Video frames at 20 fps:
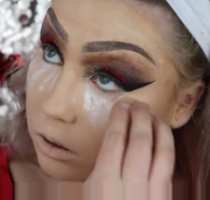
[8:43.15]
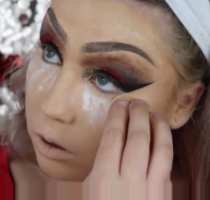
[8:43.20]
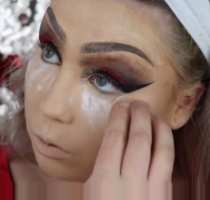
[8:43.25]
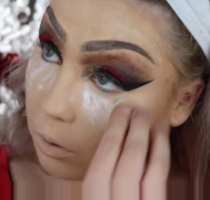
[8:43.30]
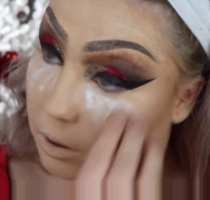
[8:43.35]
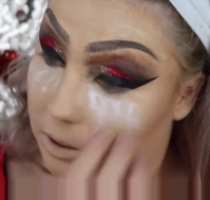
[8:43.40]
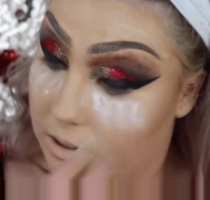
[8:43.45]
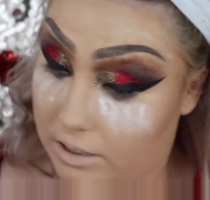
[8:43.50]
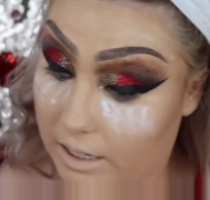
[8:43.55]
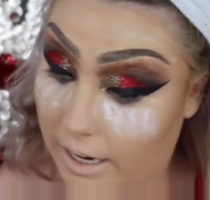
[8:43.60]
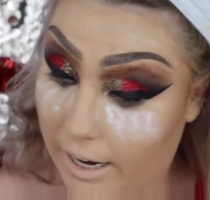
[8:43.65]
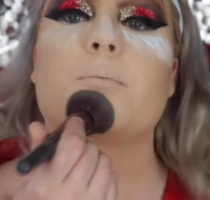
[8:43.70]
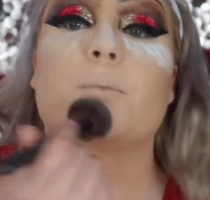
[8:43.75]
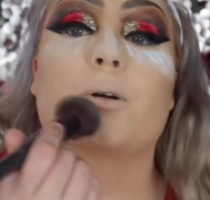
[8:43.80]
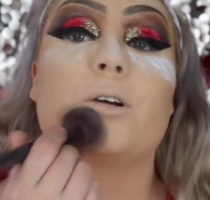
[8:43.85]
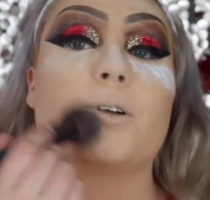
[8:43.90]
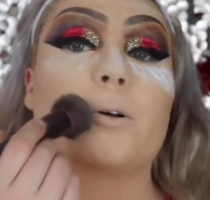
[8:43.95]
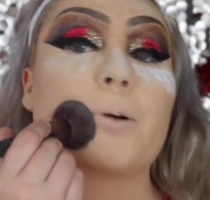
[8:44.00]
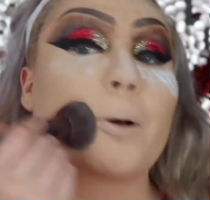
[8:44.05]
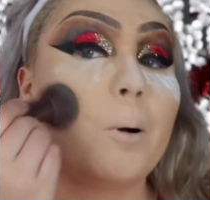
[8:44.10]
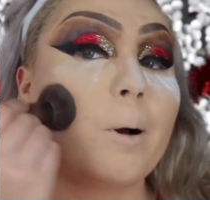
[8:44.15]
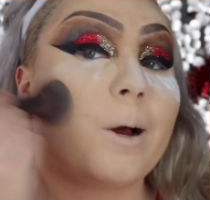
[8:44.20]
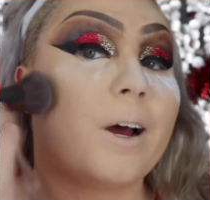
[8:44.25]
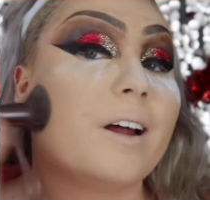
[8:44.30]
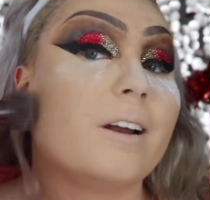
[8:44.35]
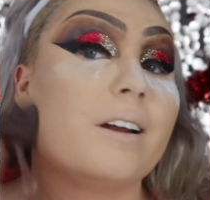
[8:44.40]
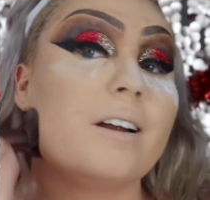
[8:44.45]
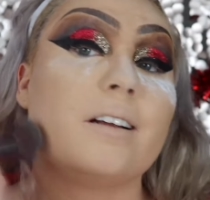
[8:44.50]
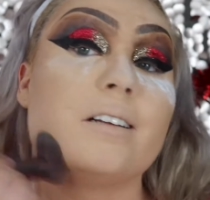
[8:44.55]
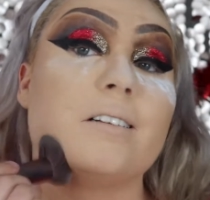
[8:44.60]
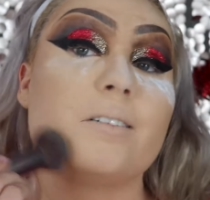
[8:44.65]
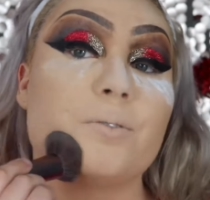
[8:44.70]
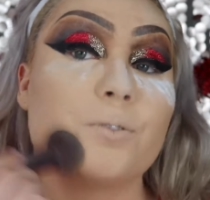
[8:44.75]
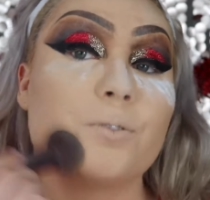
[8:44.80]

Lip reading: Now I'm going to go ahead and